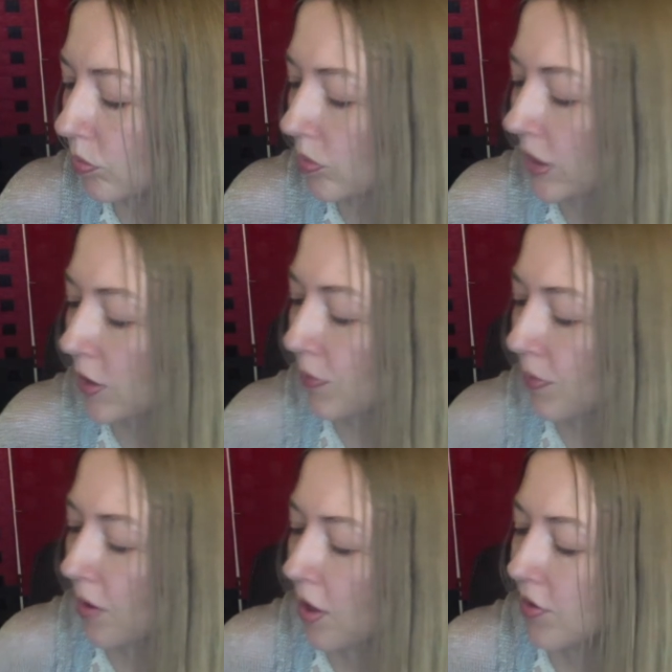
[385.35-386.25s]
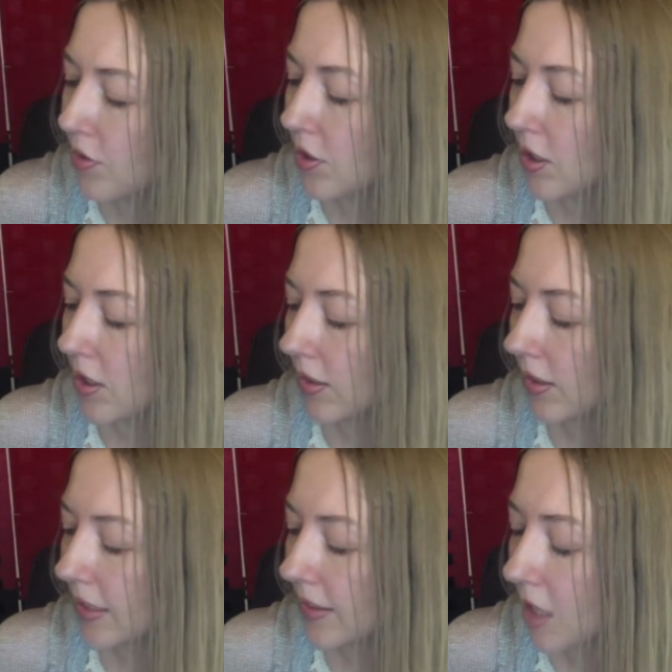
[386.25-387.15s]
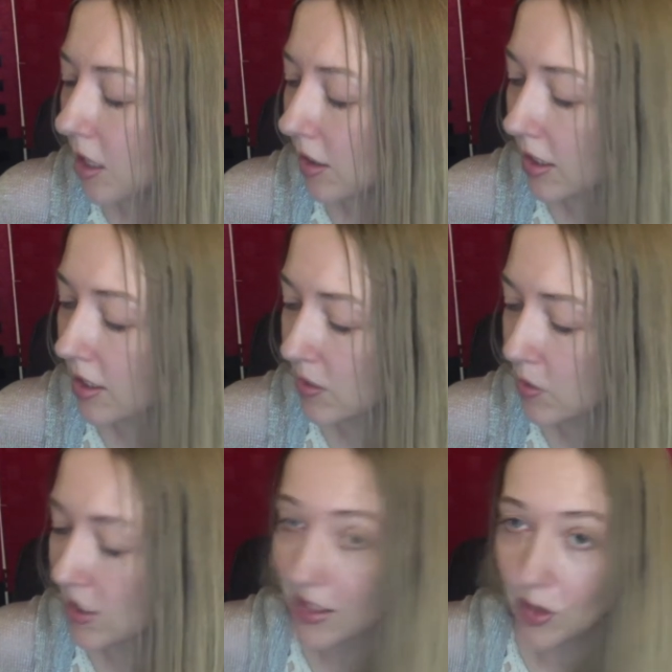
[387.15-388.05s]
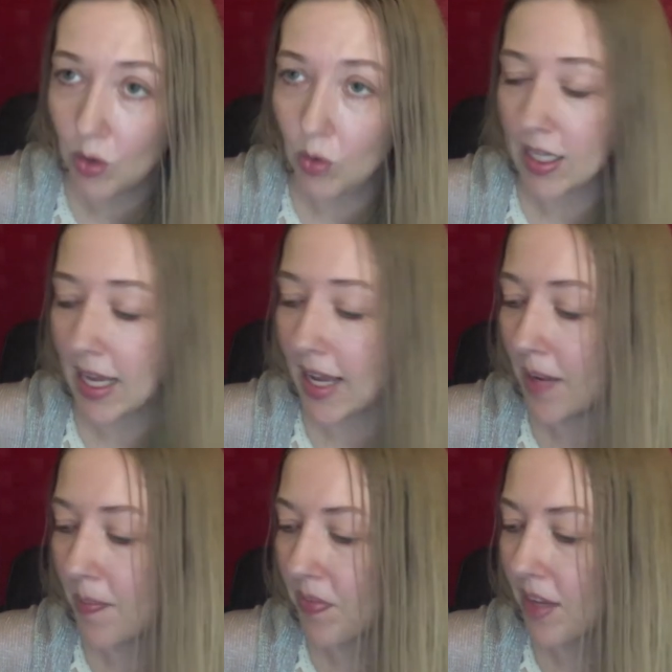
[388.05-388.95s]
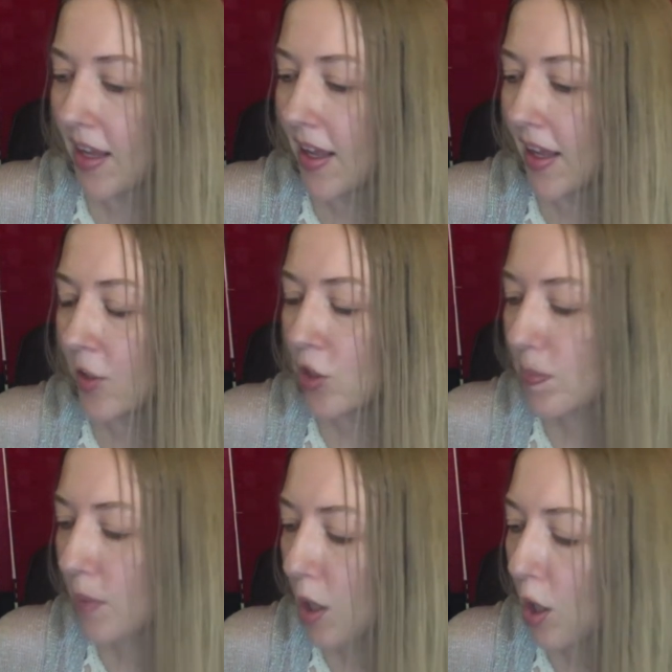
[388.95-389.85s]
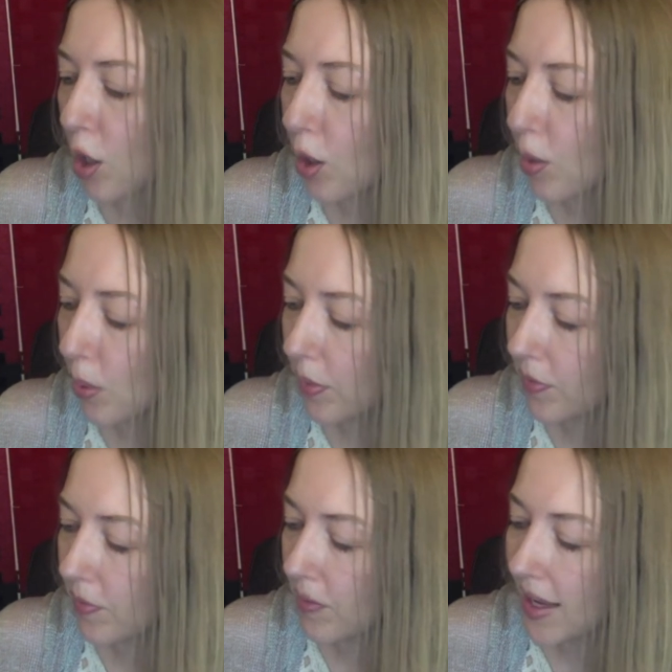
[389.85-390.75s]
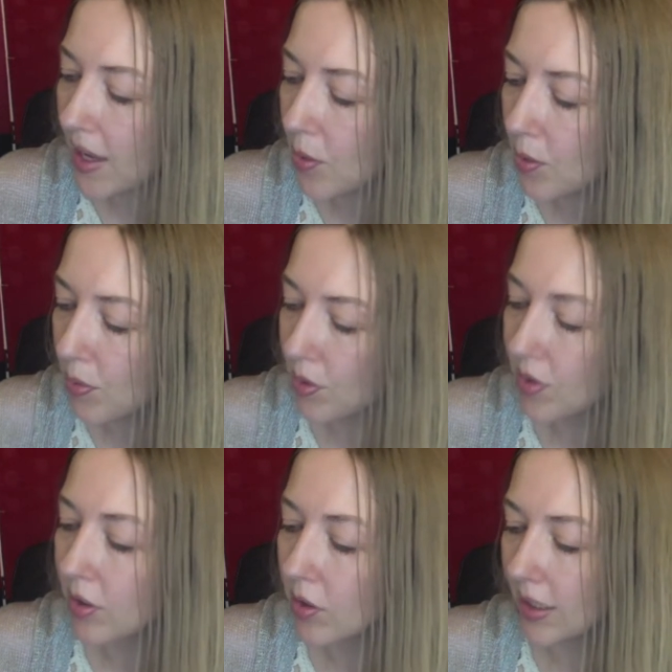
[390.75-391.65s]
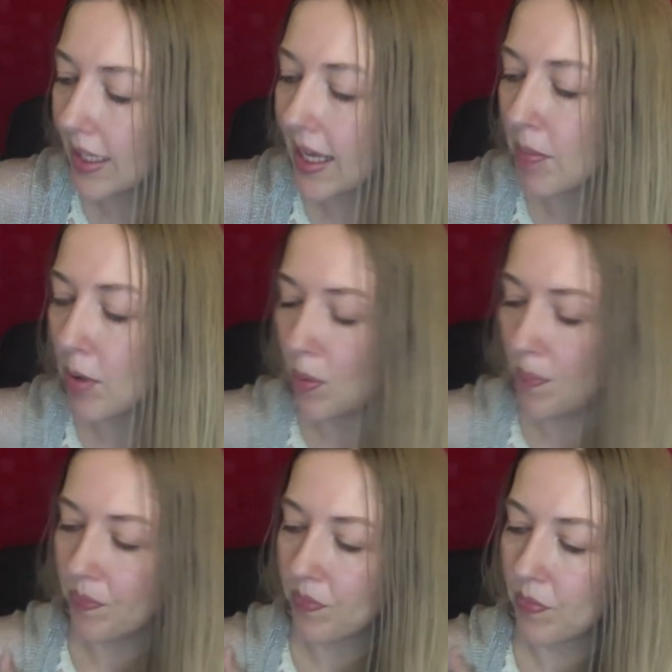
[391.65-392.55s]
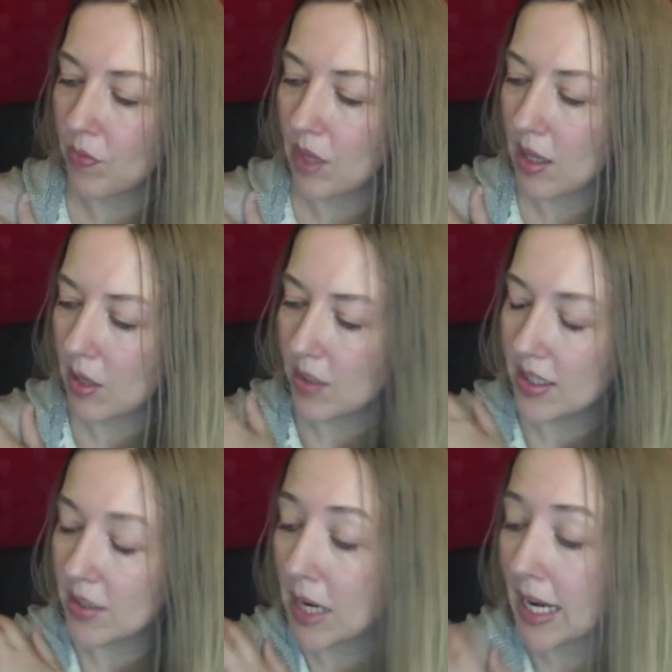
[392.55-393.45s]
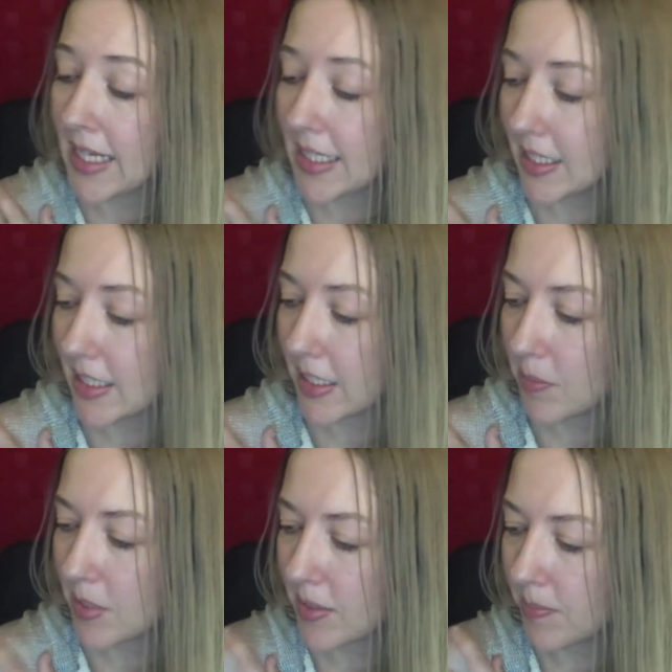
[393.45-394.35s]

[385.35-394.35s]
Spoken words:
the front, get Dagas, which is a new day. And just below the Fehu rune, got Gebo, which is relationships.